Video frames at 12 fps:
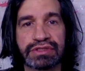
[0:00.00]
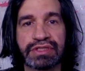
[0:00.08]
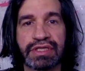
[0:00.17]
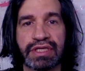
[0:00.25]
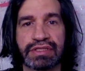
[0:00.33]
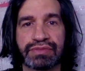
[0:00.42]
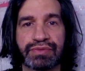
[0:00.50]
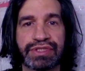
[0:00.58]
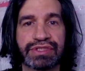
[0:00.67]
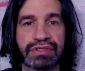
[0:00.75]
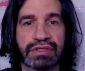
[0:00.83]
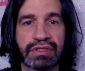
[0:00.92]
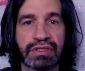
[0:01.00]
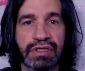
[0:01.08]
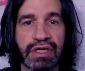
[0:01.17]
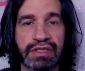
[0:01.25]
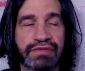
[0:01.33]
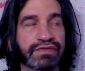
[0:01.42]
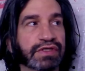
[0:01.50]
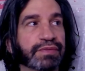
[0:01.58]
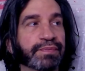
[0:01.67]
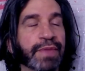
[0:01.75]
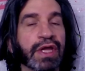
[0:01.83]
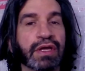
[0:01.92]
It has reached kind of
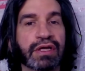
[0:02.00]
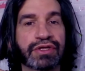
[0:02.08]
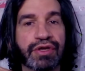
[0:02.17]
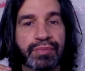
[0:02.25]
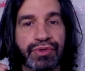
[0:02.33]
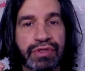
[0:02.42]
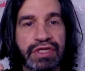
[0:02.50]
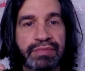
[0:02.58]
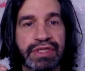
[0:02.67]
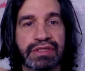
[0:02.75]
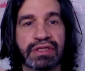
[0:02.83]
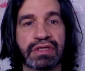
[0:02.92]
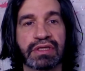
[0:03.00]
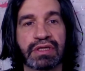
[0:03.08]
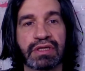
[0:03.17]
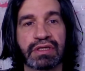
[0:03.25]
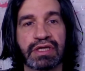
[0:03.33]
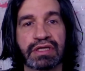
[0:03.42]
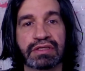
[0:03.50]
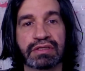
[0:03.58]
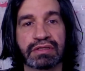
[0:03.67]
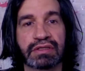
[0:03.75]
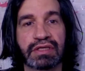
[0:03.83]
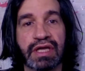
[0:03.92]
an upper limit,
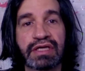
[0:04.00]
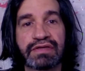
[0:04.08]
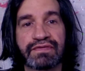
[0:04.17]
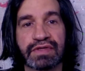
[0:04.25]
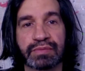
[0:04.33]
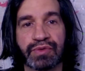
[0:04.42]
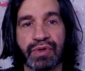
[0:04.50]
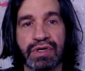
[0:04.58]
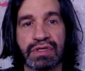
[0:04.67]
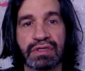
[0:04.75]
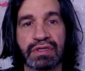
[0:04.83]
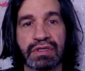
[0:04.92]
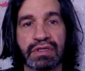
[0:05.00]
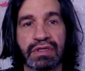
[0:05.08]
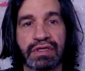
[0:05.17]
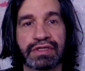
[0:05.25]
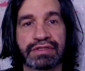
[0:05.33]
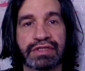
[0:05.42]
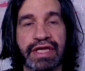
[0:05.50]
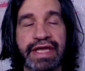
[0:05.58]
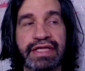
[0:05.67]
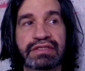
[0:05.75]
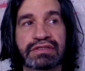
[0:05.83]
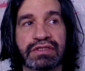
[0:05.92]
like film noir, an
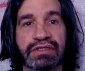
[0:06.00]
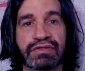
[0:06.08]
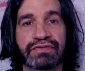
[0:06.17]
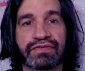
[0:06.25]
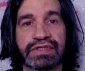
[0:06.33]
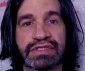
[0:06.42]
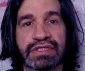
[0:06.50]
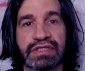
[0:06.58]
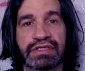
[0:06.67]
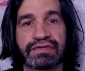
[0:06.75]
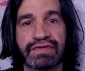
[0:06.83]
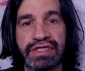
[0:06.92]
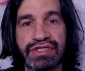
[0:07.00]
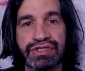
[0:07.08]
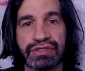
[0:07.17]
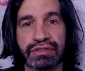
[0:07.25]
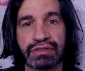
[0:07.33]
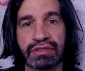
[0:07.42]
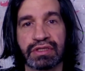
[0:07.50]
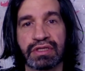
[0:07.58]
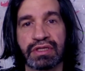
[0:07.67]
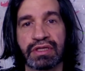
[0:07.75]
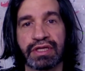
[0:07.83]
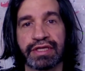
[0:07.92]
end of its innovation,
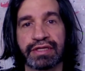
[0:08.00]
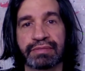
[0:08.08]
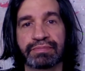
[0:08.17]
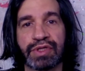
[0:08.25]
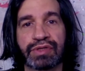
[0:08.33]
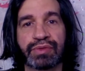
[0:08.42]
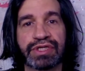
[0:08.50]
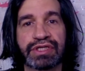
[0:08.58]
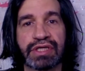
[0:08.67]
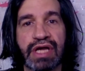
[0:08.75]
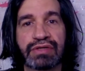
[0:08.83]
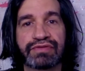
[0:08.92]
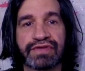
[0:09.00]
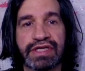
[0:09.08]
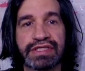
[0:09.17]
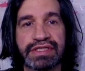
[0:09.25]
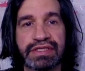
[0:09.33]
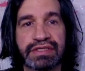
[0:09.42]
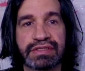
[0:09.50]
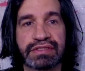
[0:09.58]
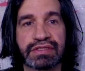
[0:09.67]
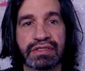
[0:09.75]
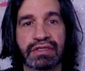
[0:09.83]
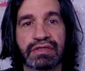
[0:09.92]
a running out of
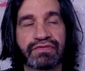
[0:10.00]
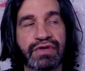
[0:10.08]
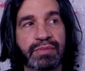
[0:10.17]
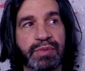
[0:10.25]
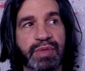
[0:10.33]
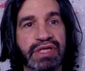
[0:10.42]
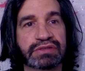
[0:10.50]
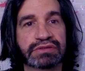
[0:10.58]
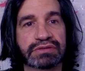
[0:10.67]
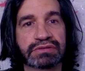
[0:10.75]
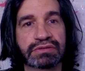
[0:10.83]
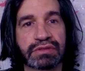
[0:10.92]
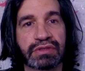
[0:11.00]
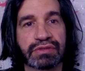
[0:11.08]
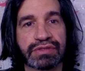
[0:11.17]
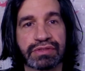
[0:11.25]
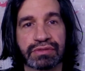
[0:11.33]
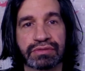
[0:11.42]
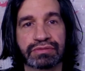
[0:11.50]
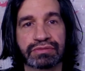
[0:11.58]
ideas from about also